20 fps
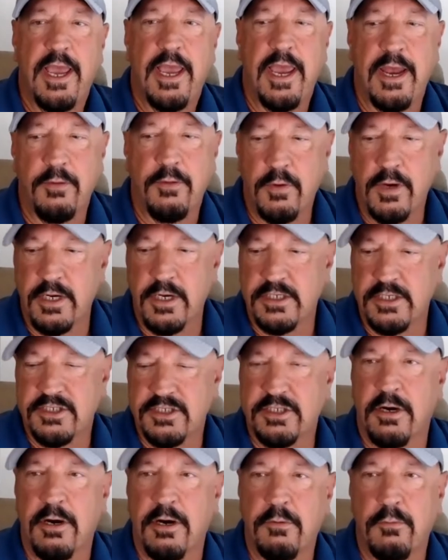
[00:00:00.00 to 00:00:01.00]
And we're going to
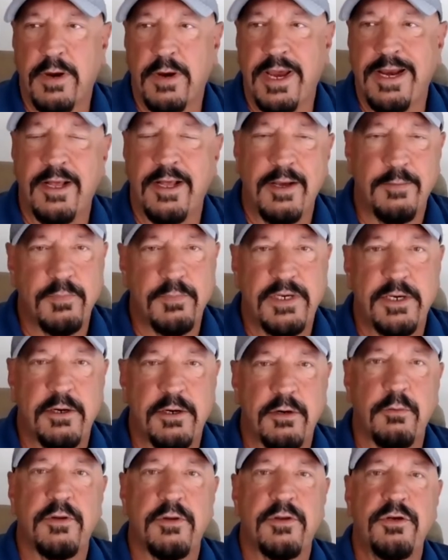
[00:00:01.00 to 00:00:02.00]
start right up
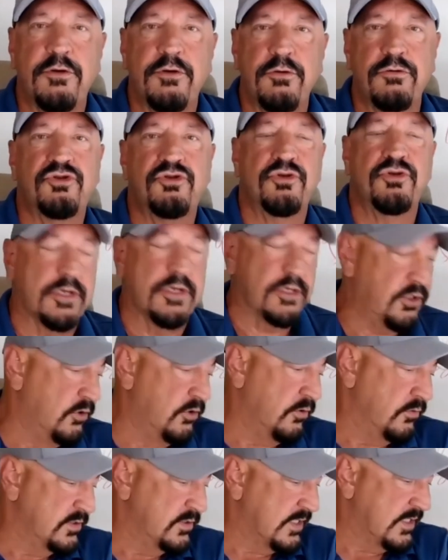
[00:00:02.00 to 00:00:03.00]
here with news you can
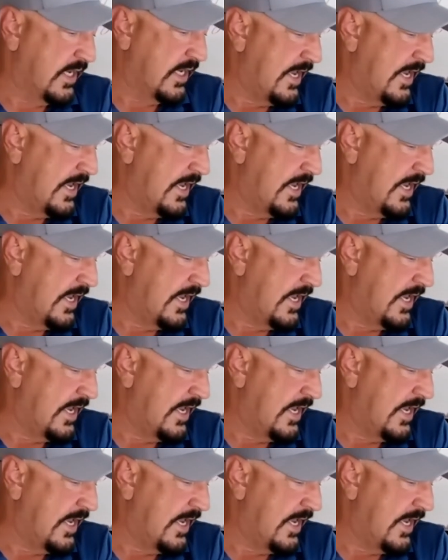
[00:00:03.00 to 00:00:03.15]
use.